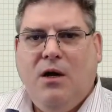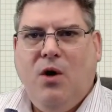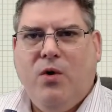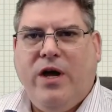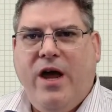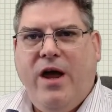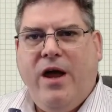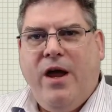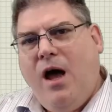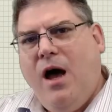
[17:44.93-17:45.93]

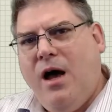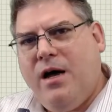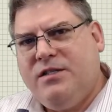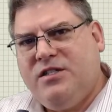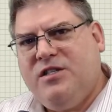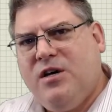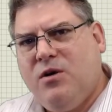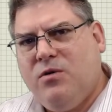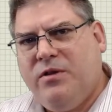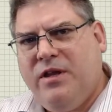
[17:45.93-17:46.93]
Okay,
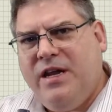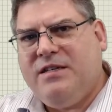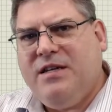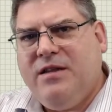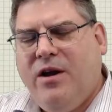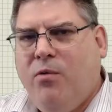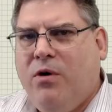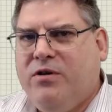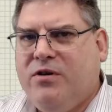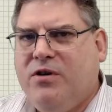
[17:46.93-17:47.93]
so the next thing that I
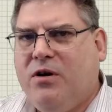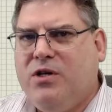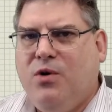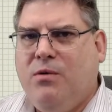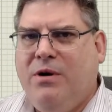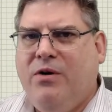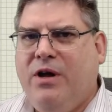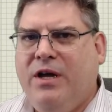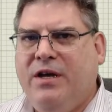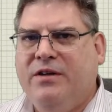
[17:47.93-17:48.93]
want to talk to you about
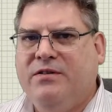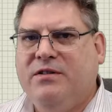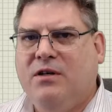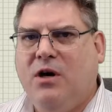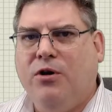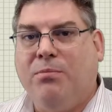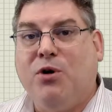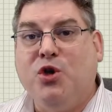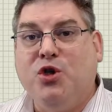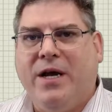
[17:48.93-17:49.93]
is called a
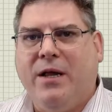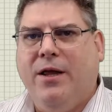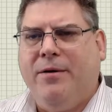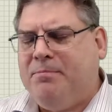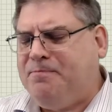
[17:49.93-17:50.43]
project clip.